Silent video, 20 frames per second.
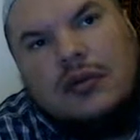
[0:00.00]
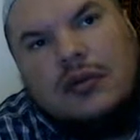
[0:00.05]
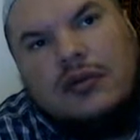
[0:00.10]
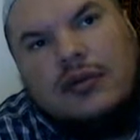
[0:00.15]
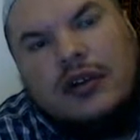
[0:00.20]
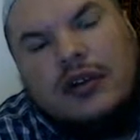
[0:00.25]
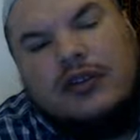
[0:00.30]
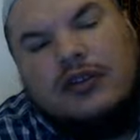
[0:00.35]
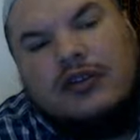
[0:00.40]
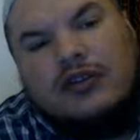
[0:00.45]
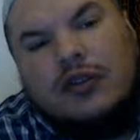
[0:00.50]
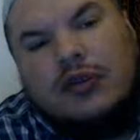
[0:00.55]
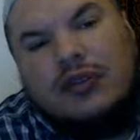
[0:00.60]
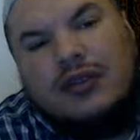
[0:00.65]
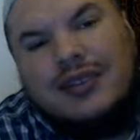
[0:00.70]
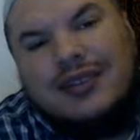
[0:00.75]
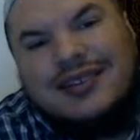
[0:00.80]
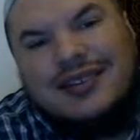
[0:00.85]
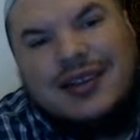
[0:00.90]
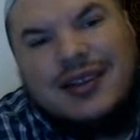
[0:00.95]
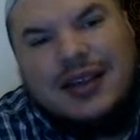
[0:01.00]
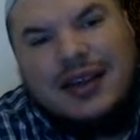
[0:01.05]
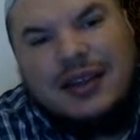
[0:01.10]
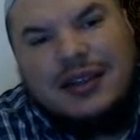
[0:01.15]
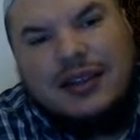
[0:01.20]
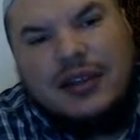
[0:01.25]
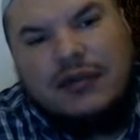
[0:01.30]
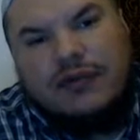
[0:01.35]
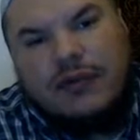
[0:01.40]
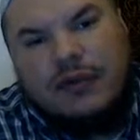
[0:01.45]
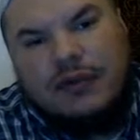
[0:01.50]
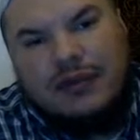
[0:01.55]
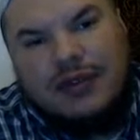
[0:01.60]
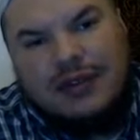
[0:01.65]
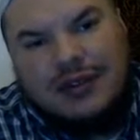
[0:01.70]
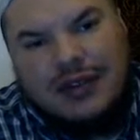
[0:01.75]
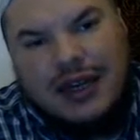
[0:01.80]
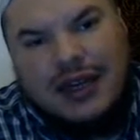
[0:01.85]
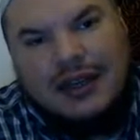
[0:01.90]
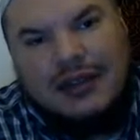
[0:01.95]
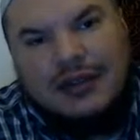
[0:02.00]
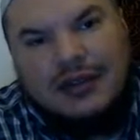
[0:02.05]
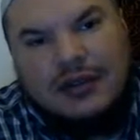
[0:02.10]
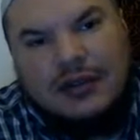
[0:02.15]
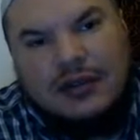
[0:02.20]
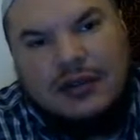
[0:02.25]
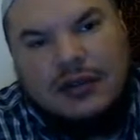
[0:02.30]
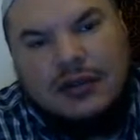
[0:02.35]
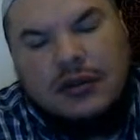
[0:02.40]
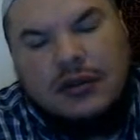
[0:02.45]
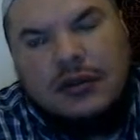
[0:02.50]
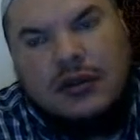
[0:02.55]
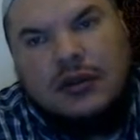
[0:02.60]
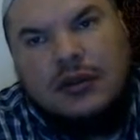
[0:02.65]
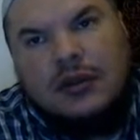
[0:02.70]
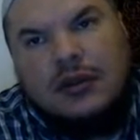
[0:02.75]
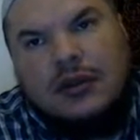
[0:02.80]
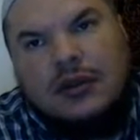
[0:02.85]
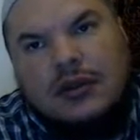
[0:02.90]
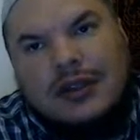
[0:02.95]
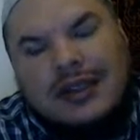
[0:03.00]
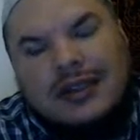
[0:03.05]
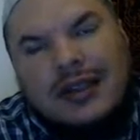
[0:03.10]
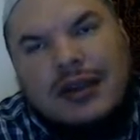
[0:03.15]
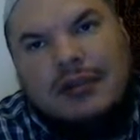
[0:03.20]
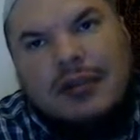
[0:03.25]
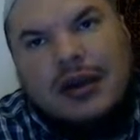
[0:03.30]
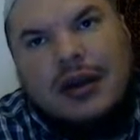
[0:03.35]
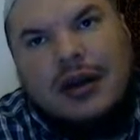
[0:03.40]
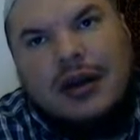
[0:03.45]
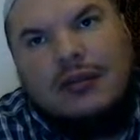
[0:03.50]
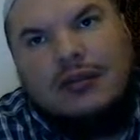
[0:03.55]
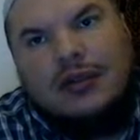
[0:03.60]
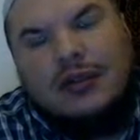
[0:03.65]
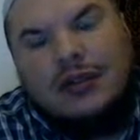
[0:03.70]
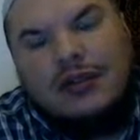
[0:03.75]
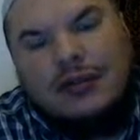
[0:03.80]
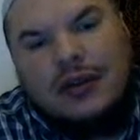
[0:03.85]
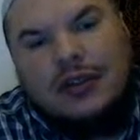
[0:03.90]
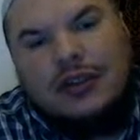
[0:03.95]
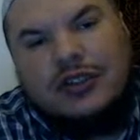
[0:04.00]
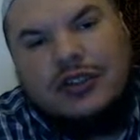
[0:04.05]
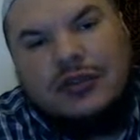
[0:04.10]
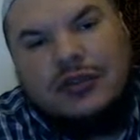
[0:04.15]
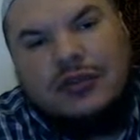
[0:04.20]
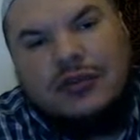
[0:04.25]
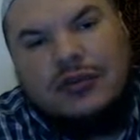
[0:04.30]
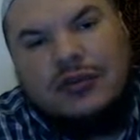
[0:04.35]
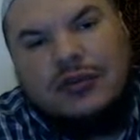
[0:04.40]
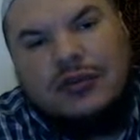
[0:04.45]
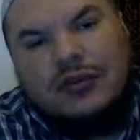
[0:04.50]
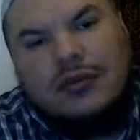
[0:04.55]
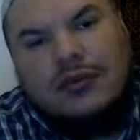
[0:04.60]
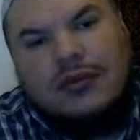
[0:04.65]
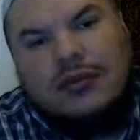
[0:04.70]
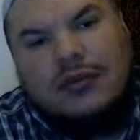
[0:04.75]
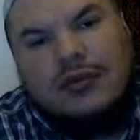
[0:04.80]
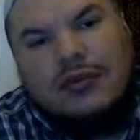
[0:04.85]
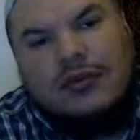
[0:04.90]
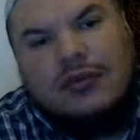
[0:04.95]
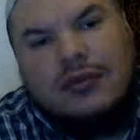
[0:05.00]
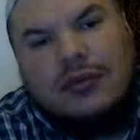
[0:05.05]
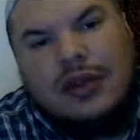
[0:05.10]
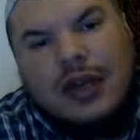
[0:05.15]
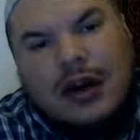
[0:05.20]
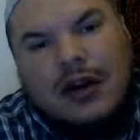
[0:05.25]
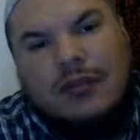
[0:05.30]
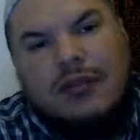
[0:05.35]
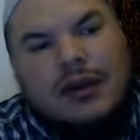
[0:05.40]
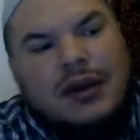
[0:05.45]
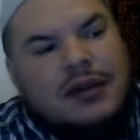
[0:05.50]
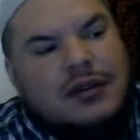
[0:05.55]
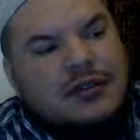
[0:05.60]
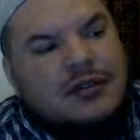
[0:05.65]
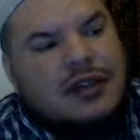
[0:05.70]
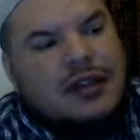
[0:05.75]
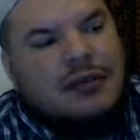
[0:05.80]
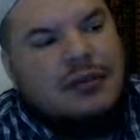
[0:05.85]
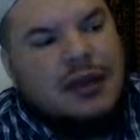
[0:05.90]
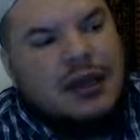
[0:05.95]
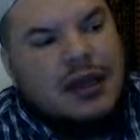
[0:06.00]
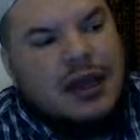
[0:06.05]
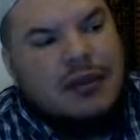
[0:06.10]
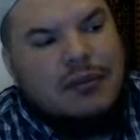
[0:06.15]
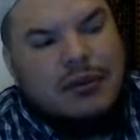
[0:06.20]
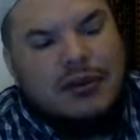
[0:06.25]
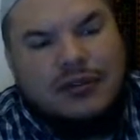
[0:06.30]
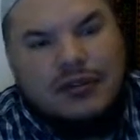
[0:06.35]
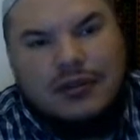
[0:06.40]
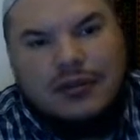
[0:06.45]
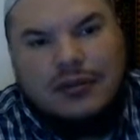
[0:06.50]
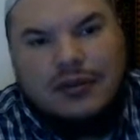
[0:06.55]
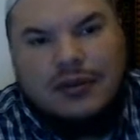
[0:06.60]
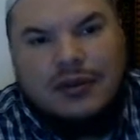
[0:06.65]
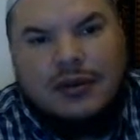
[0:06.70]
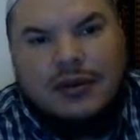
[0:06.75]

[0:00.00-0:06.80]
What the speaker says: feel so disconnected from society that they become dysfunctional now because they became Muslim.